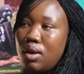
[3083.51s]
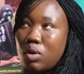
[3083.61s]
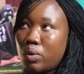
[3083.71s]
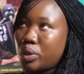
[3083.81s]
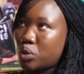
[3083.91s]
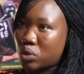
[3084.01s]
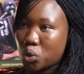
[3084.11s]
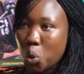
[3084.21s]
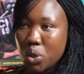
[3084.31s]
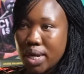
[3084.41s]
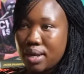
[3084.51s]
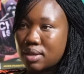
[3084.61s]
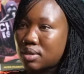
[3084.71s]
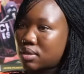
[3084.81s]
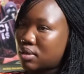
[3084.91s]
going to
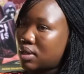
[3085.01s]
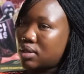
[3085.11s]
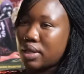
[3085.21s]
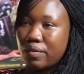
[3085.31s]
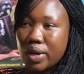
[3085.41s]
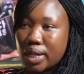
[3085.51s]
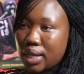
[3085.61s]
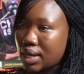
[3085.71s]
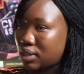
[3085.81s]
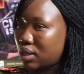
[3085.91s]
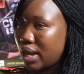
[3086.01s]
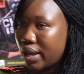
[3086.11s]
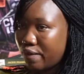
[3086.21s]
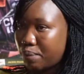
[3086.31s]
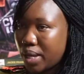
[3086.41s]
saunas and stuff like that until I
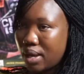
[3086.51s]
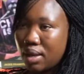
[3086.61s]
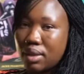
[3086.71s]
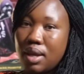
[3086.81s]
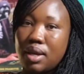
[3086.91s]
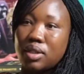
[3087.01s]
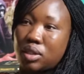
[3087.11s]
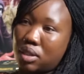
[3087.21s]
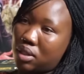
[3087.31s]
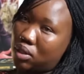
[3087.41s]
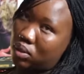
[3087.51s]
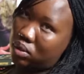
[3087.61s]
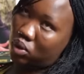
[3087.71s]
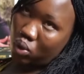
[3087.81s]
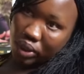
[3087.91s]
gave birth. She
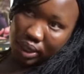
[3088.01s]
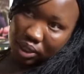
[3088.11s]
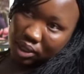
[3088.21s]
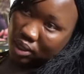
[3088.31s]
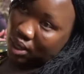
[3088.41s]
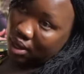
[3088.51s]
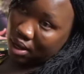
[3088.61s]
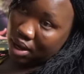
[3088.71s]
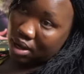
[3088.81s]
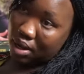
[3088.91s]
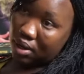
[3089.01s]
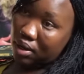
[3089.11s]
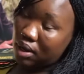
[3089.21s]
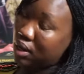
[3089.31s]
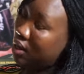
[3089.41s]
took this, his name
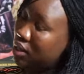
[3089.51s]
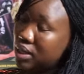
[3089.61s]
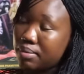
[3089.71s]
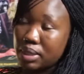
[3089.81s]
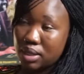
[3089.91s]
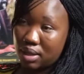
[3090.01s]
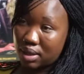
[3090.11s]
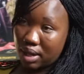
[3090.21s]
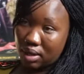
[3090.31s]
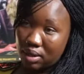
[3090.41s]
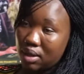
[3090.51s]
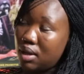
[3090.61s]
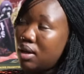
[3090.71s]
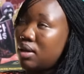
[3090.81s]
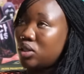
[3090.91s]
is Ethan.
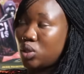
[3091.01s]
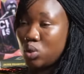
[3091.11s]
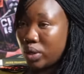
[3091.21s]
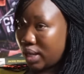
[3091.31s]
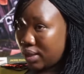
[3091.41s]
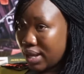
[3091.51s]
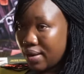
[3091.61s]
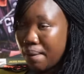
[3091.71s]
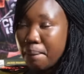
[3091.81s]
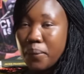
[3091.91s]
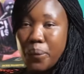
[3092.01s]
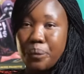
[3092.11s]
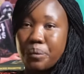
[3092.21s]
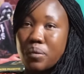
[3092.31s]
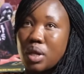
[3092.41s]
She took Ethan.
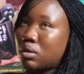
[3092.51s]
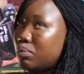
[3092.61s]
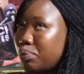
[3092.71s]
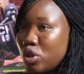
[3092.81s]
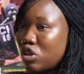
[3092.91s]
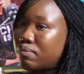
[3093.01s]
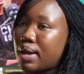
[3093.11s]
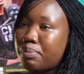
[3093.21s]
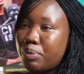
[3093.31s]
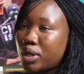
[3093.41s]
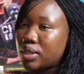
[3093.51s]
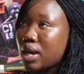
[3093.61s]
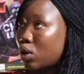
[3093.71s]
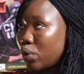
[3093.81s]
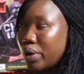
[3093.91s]
Both of my boys
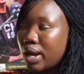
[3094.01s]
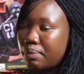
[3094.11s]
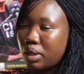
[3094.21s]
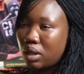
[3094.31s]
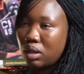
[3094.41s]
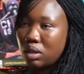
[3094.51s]
now growing up, there